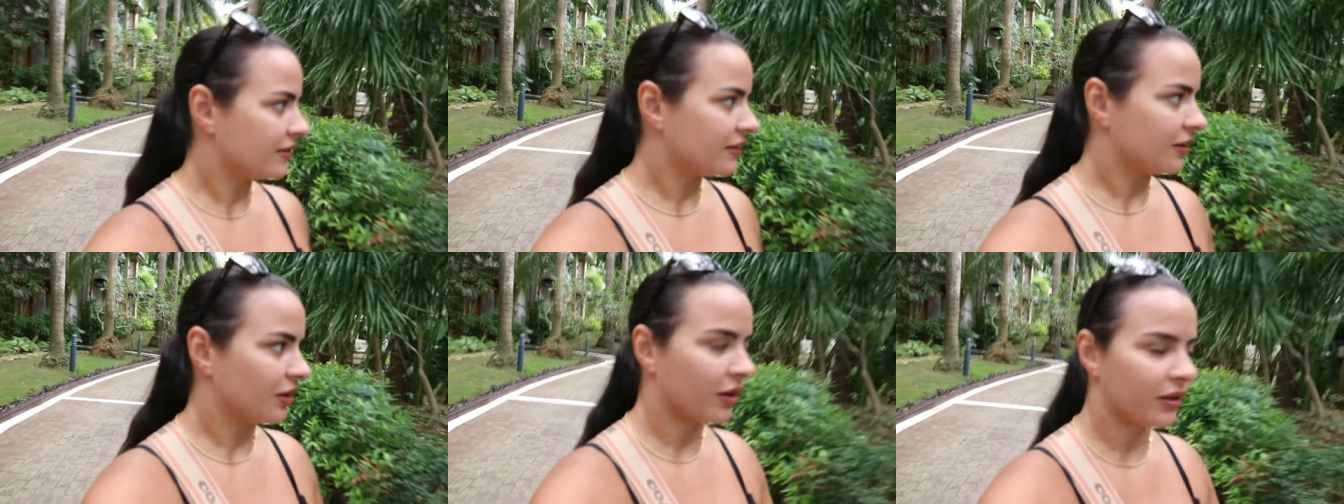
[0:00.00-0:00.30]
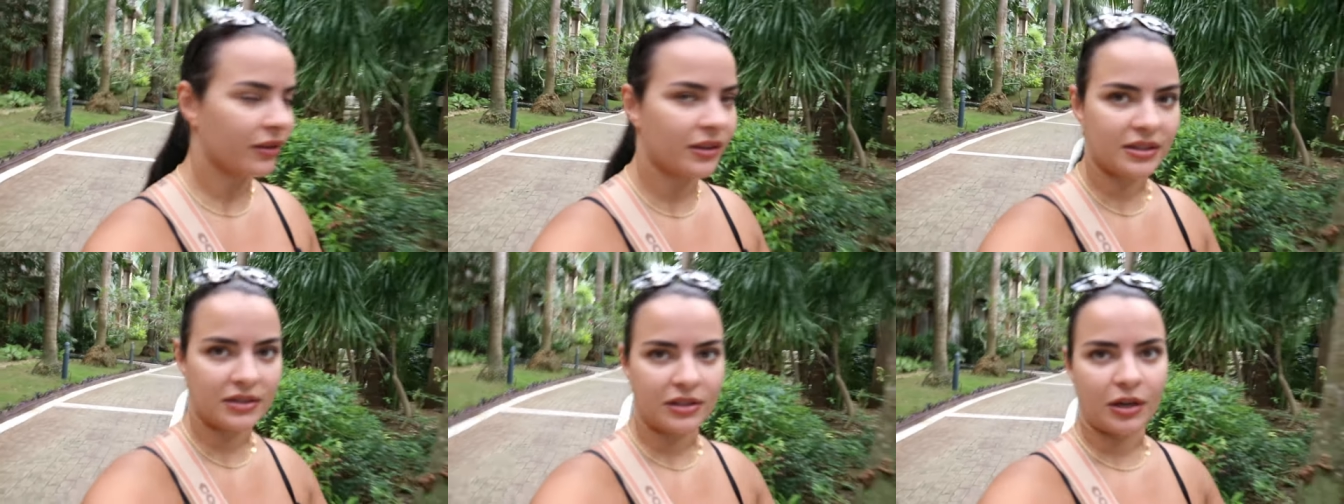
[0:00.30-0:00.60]
you
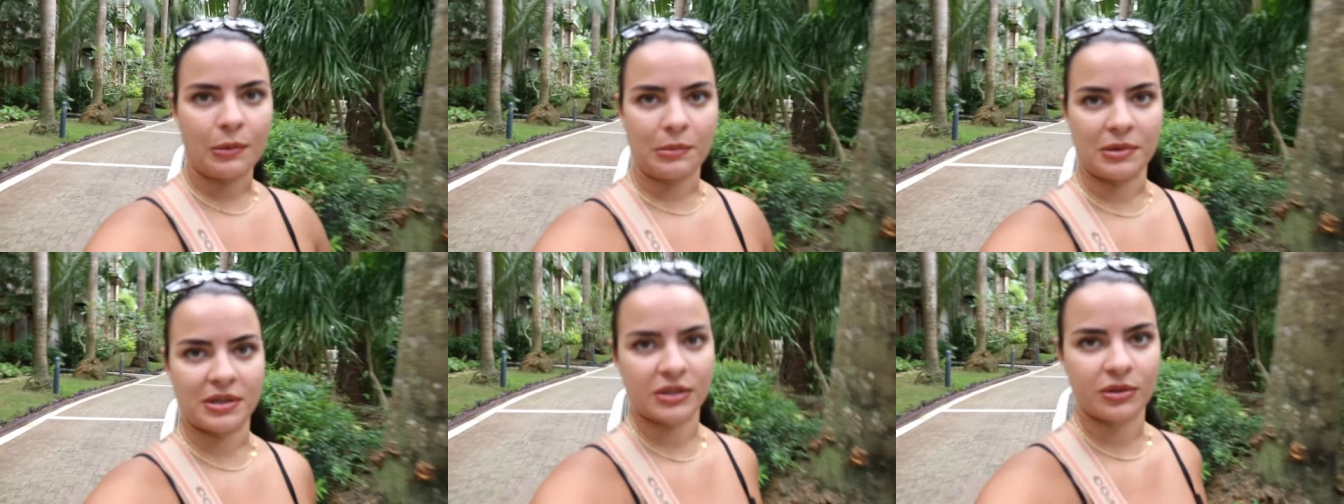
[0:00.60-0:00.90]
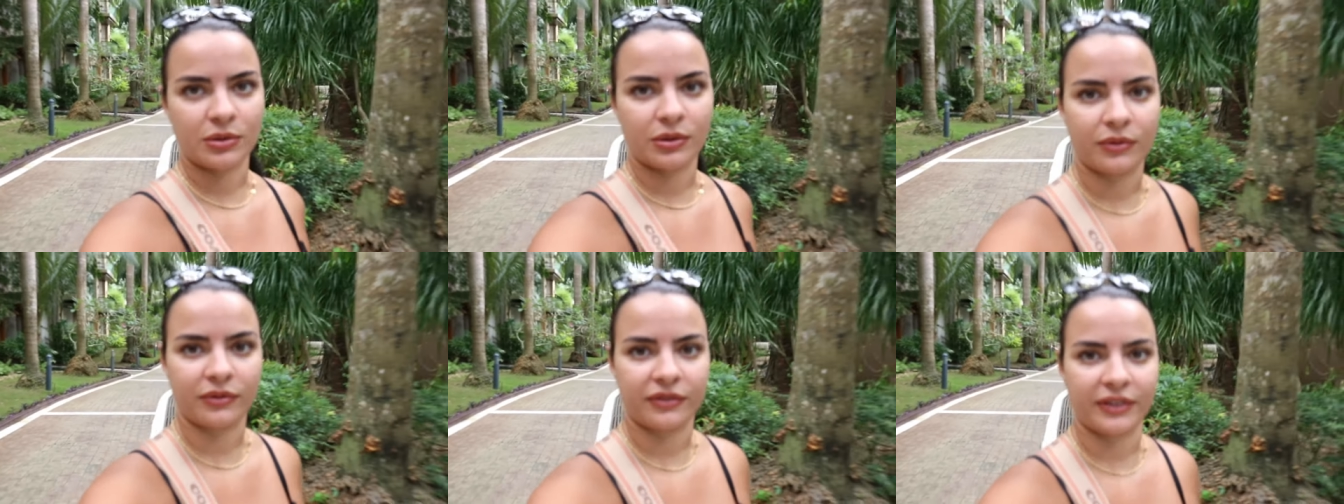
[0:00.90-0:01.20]
know there's no one
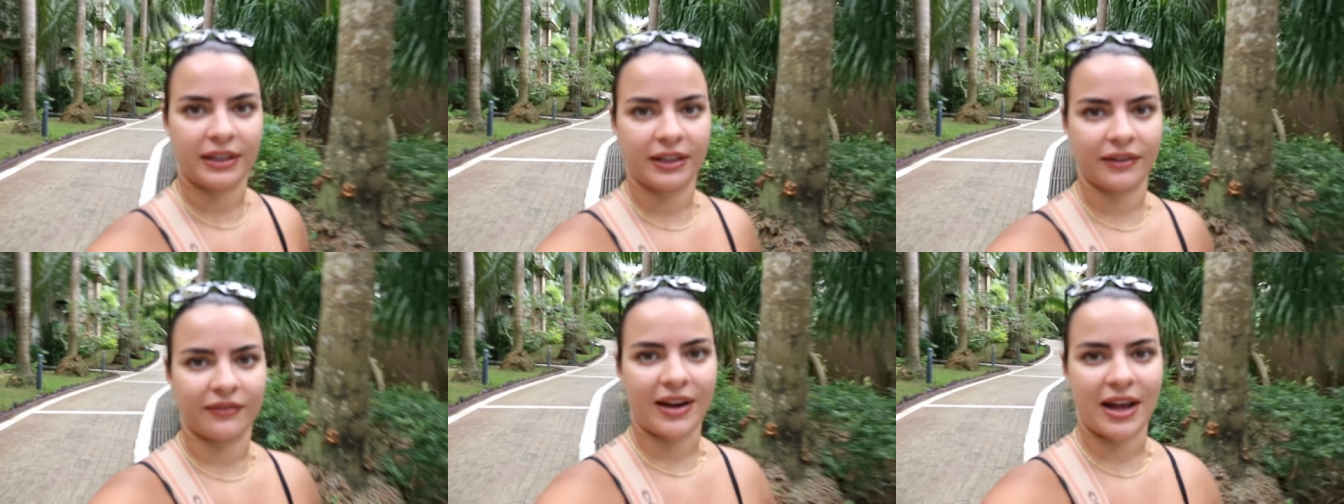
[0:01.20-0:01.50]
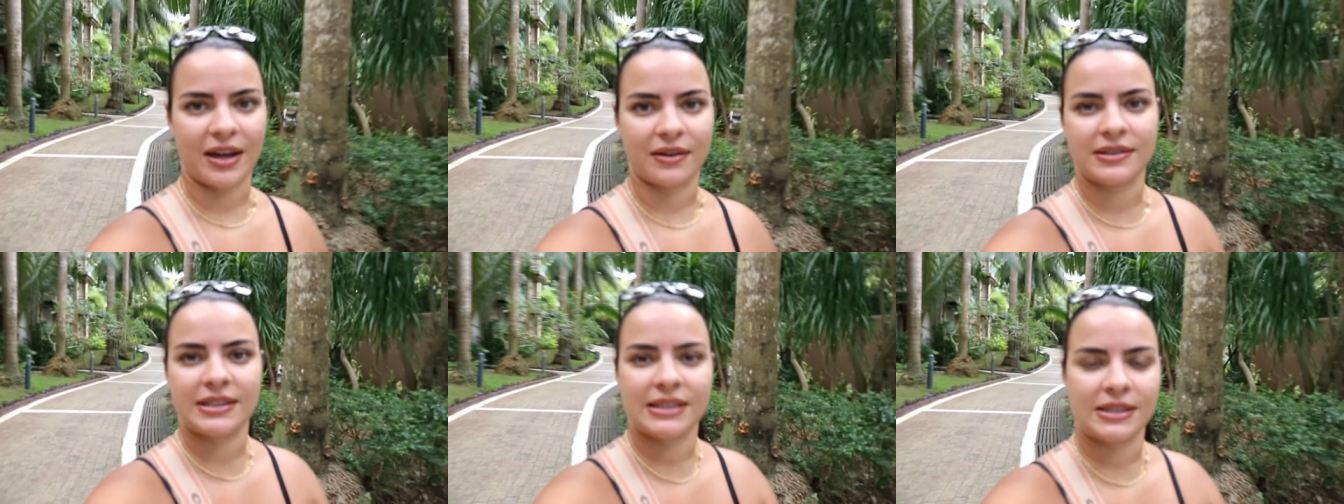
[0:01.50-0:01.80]
sort of really
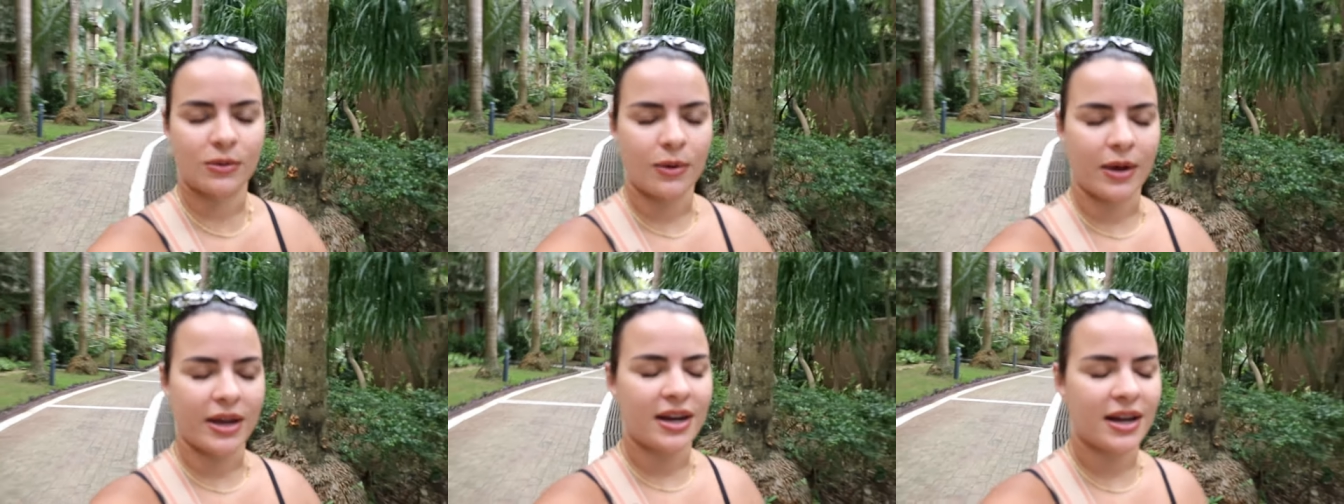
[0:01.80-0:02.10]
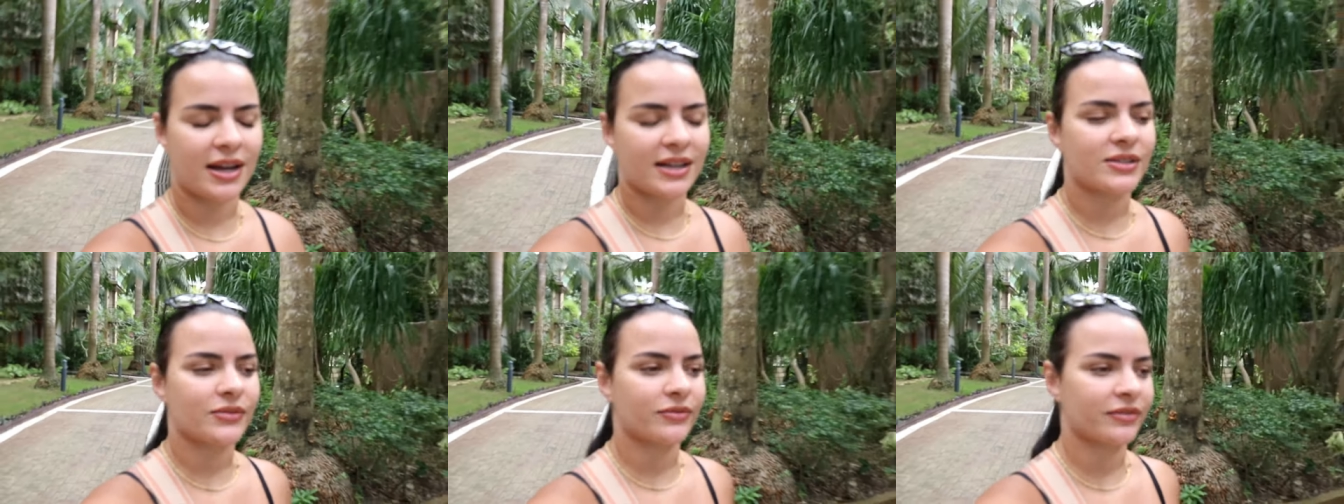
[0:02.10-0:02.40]
around it's quite
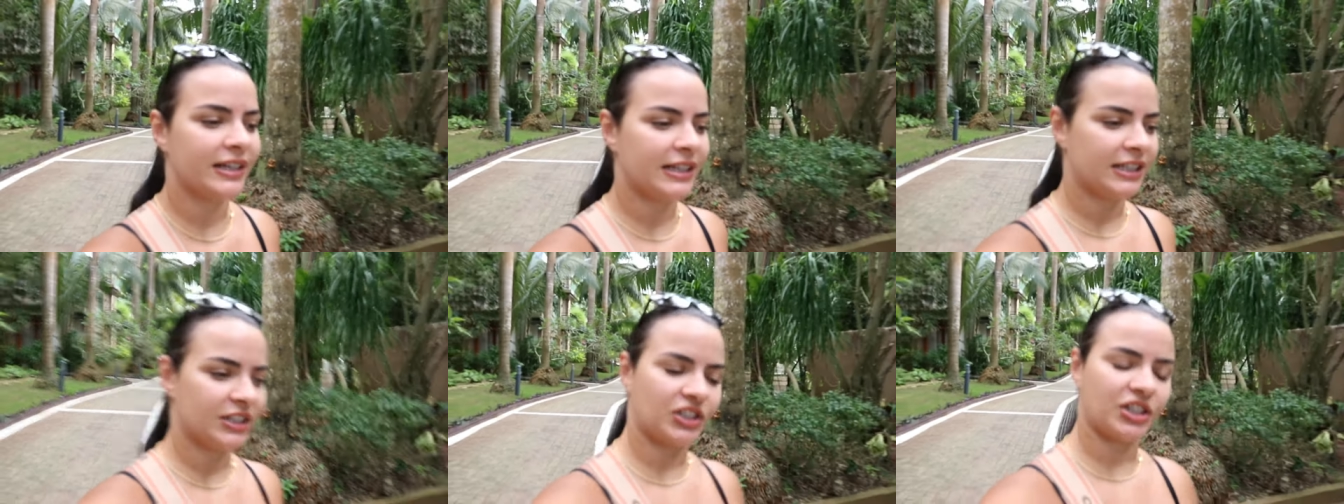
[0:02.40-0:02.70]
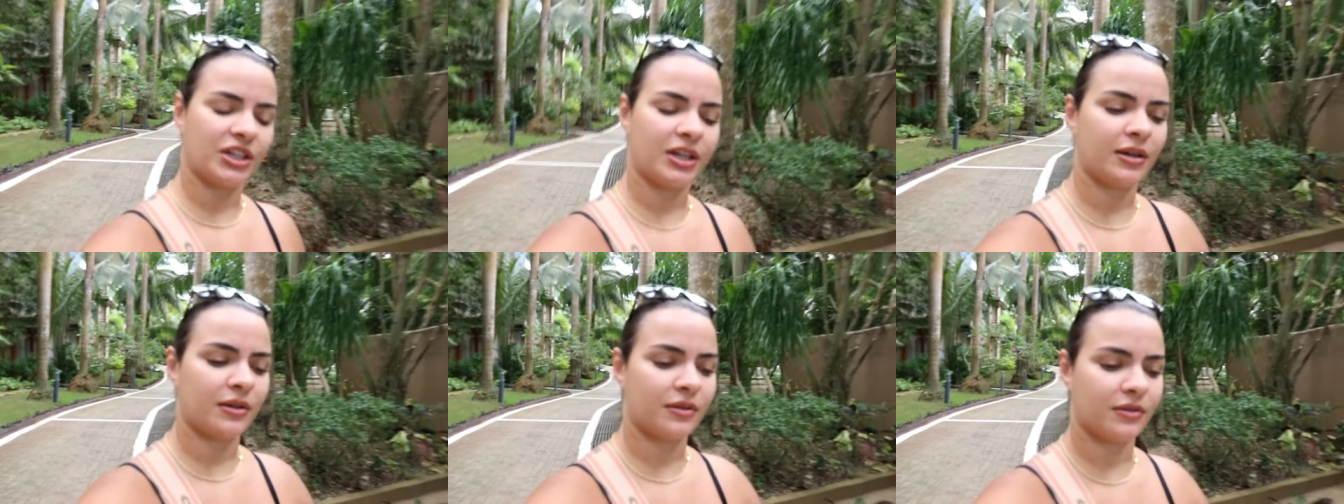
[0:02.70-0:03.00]
nice really
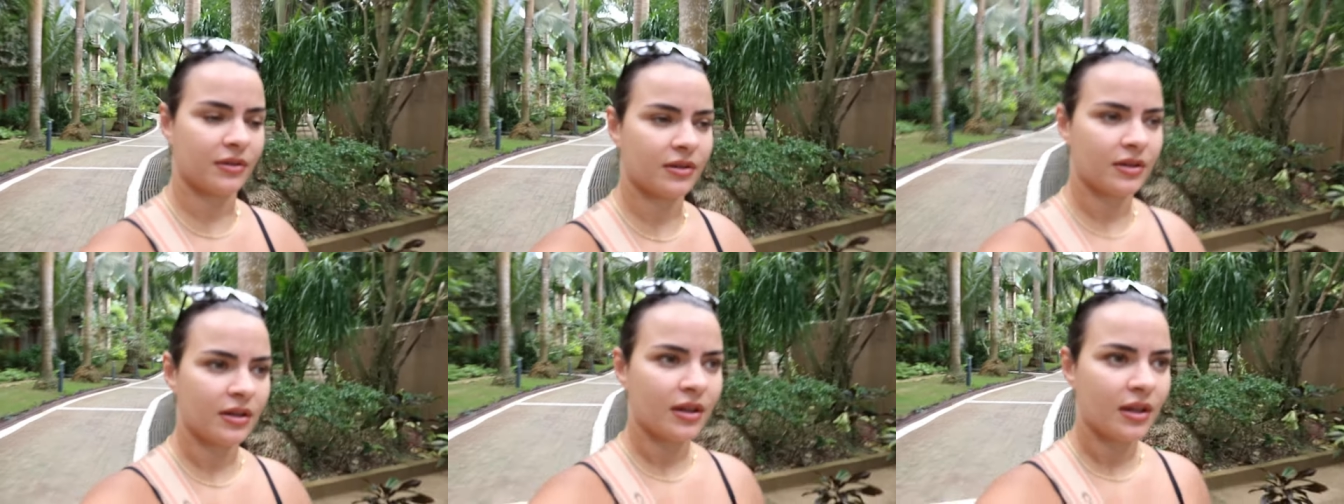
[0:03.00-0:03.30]
chill